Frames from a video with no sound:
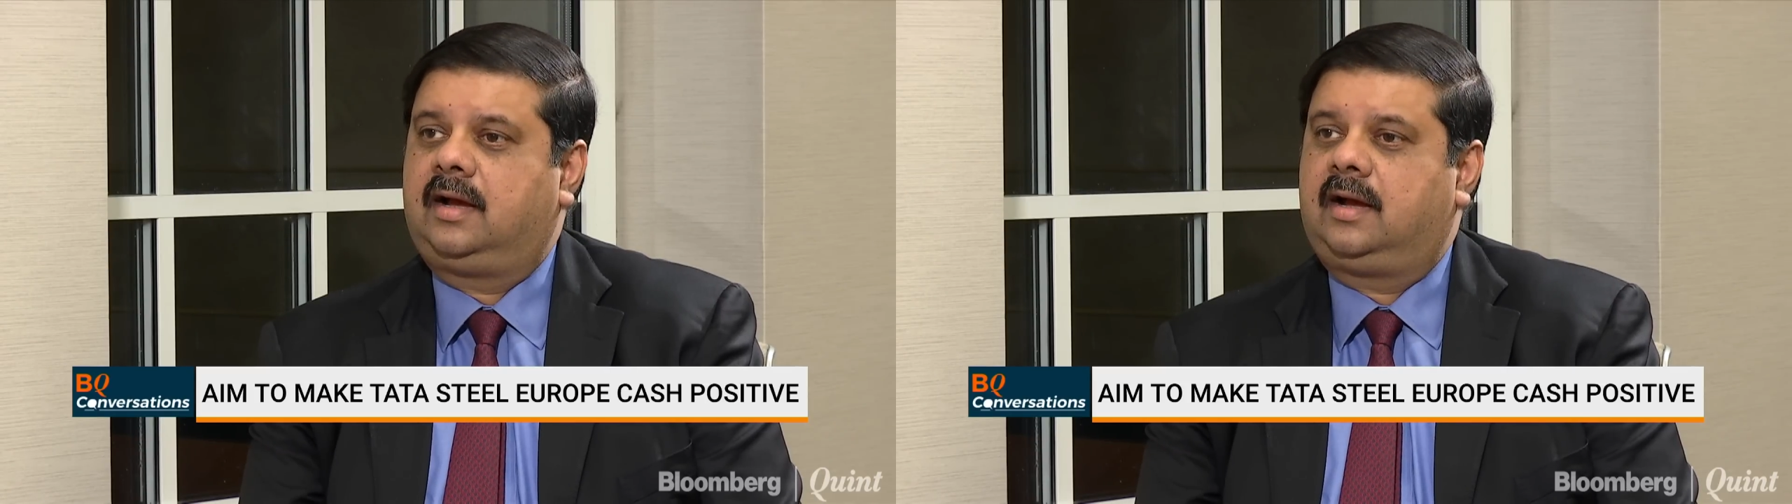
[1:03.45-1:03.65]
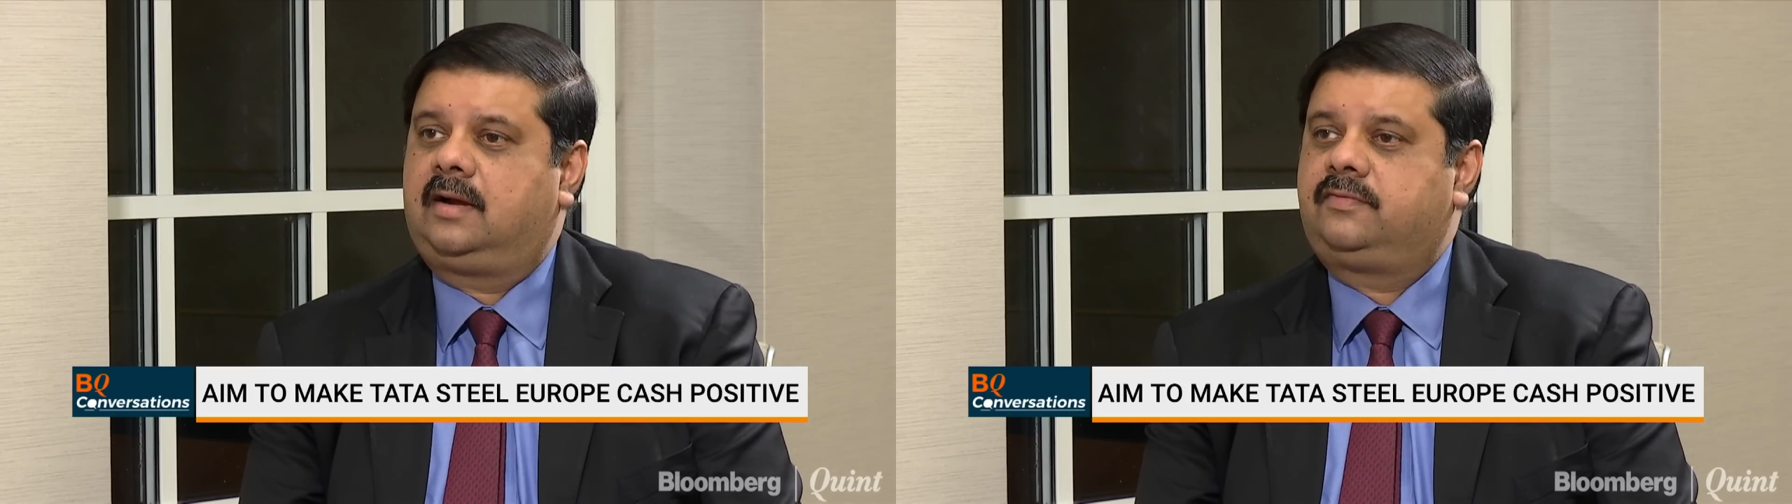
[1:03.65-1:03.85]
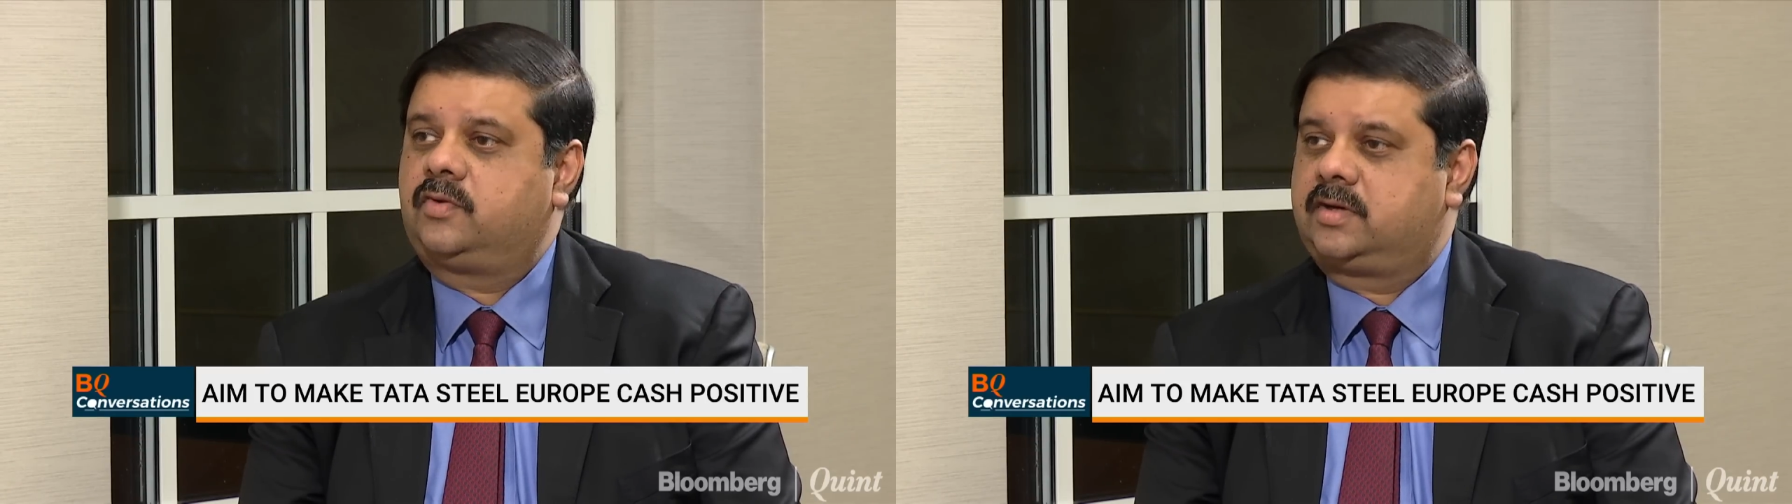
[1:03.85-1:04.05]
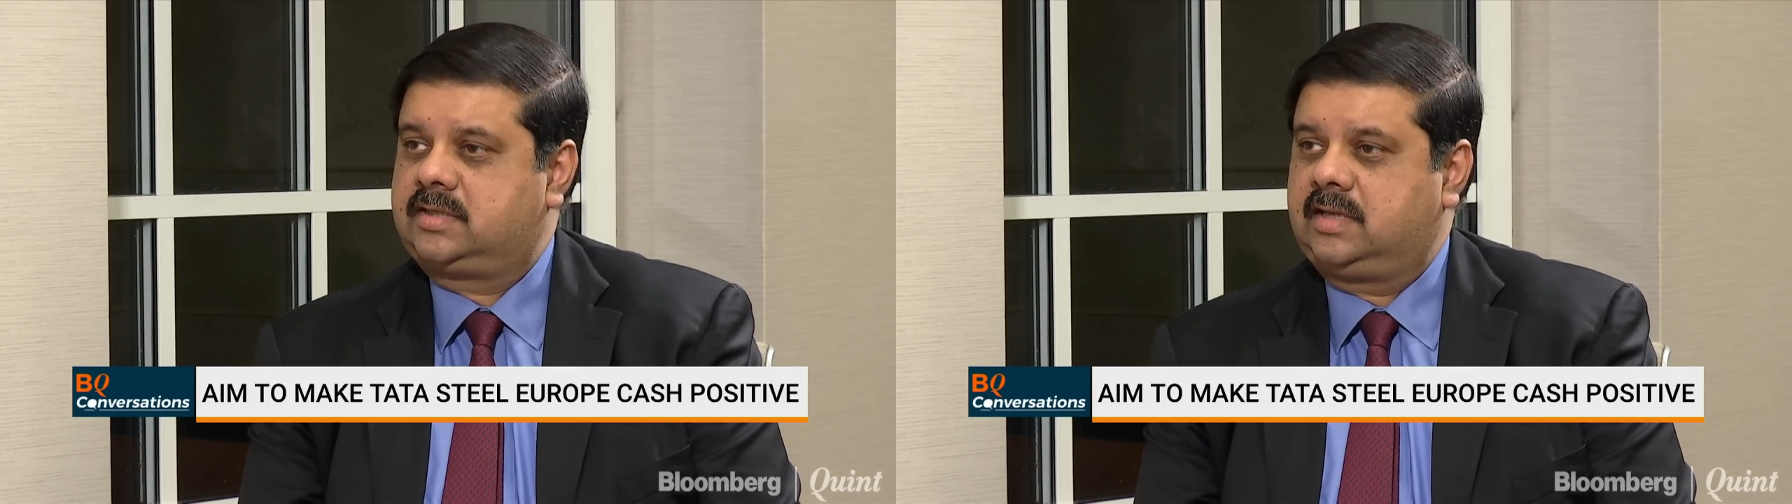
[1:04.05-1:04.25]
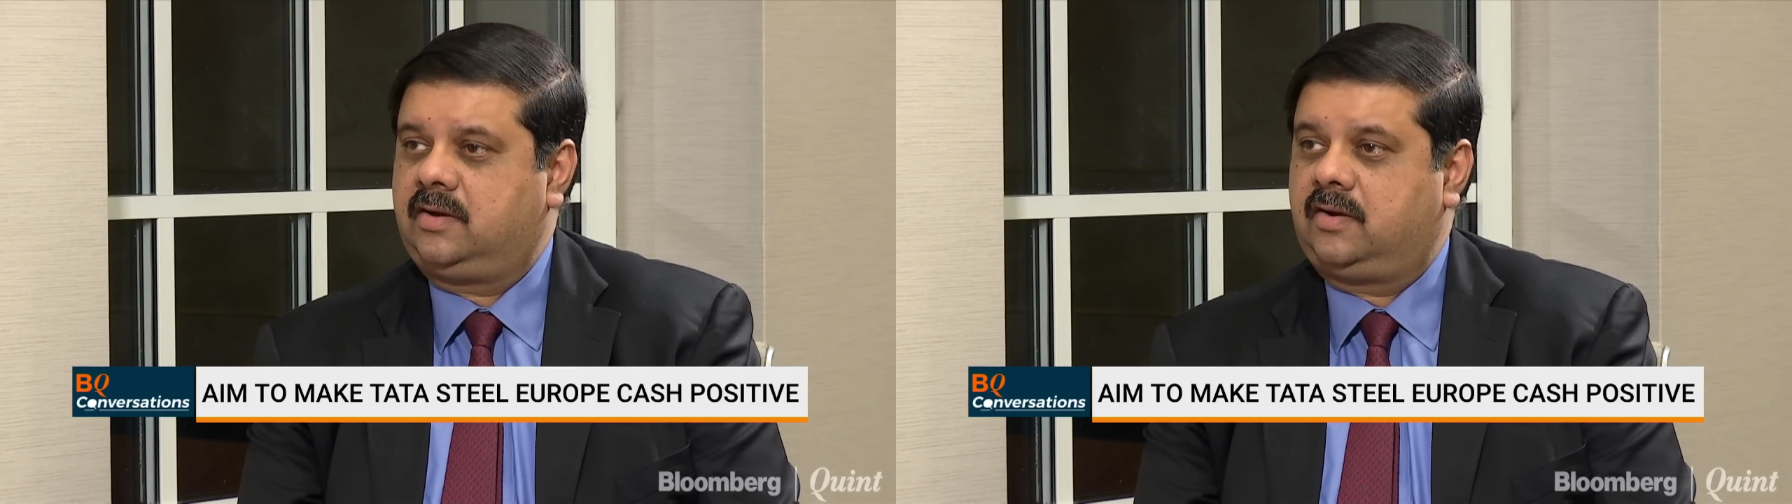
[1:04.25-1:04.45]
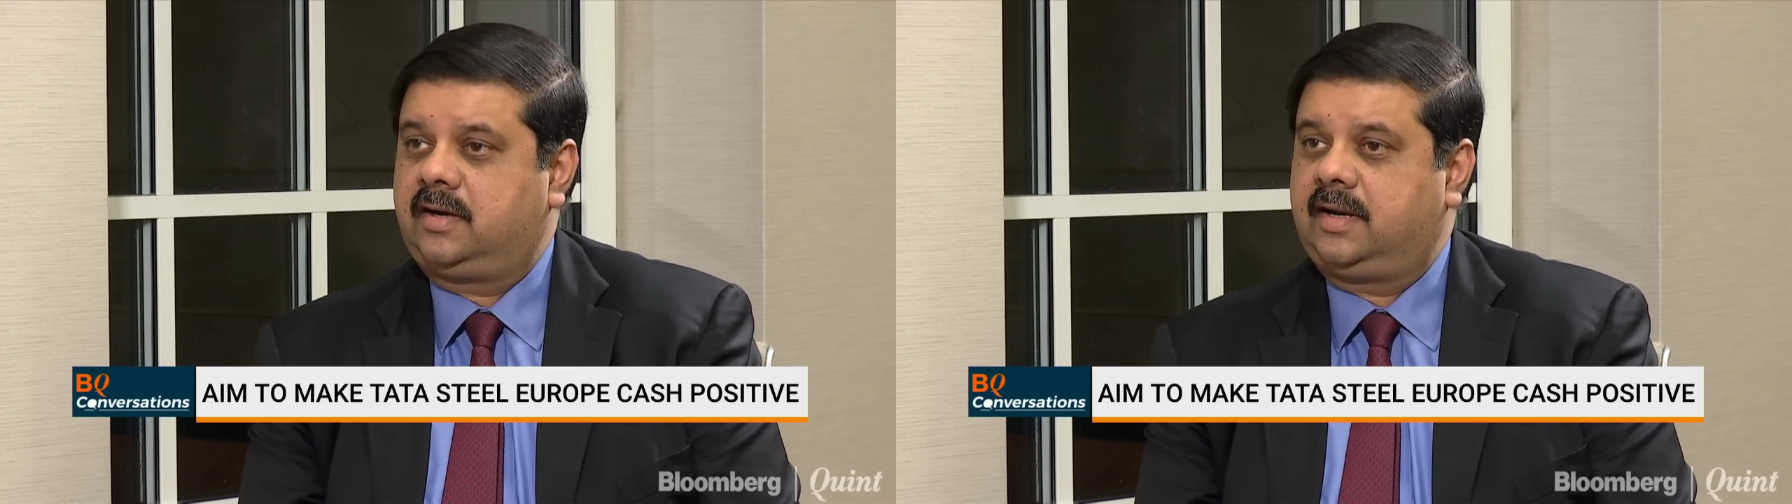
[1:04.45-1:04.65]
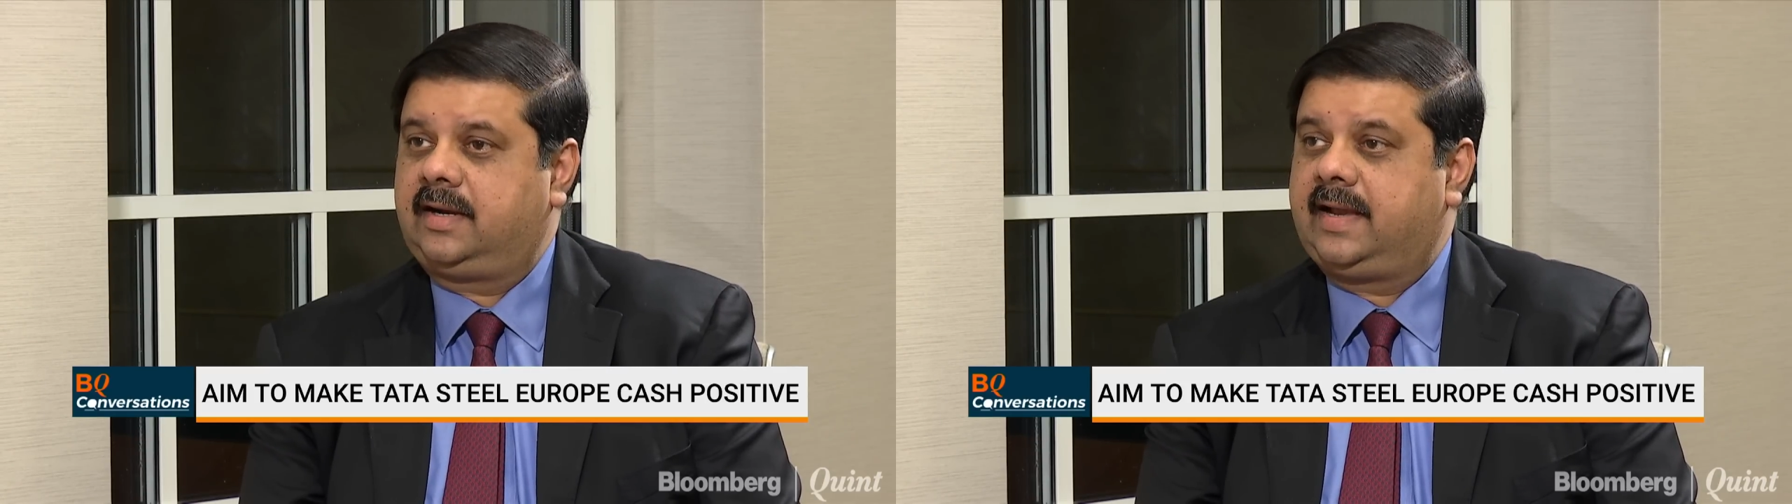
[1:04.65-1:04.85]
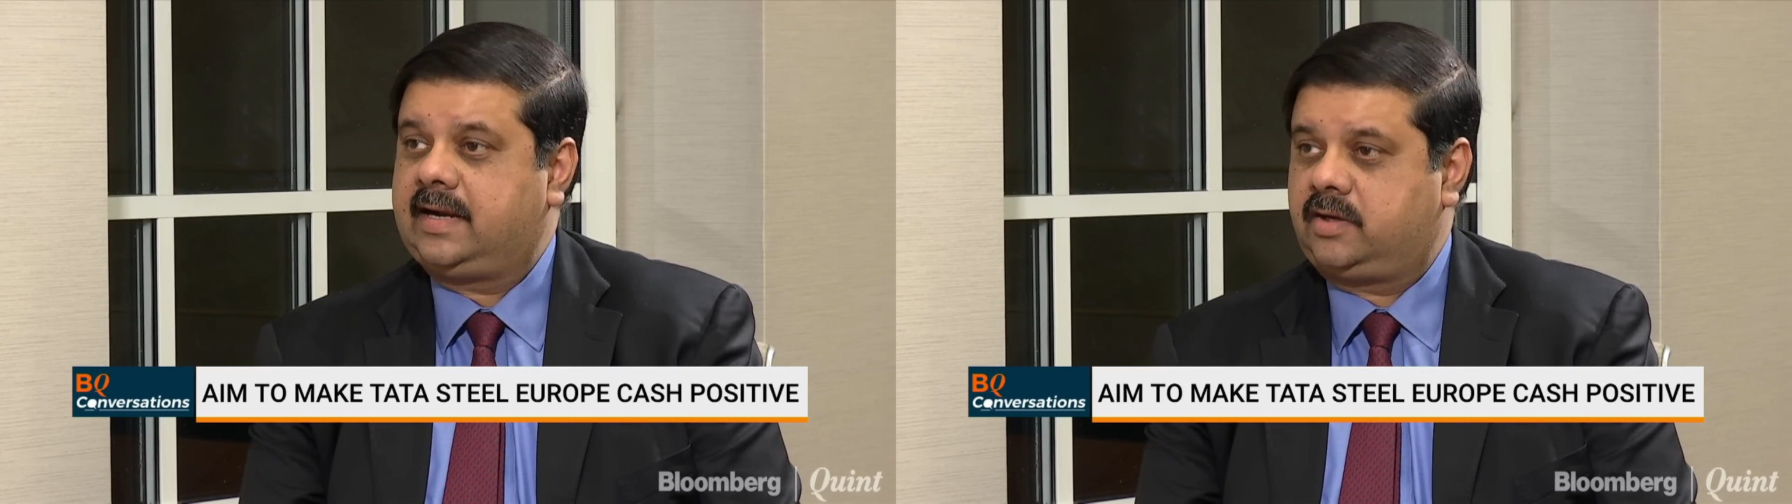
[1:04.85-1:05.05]
are focusing on
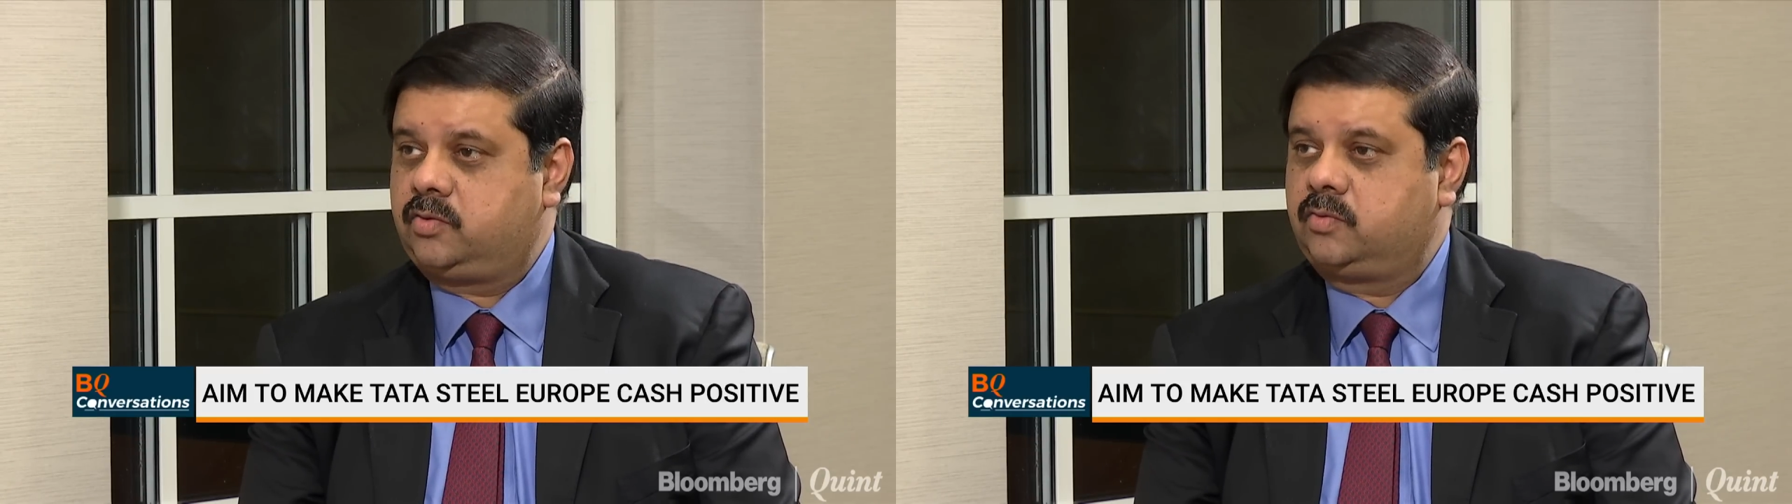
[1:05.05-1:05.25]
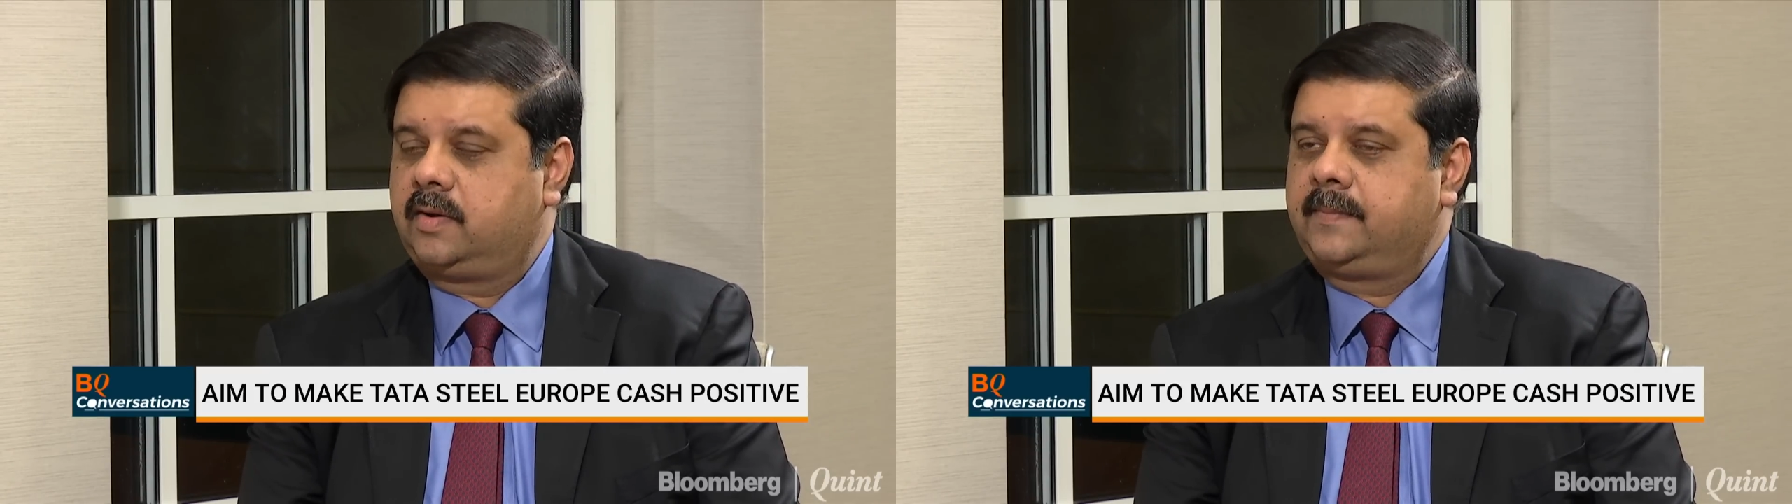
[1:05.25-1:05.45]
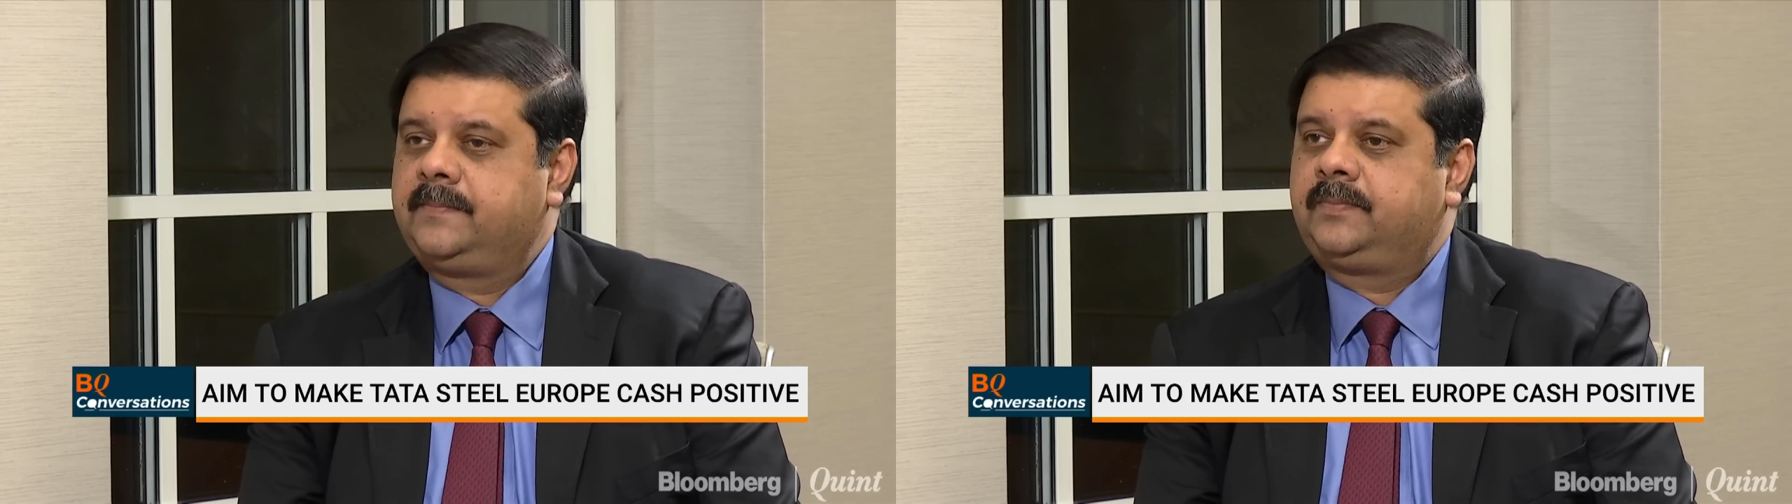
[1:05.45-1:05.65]
and get to,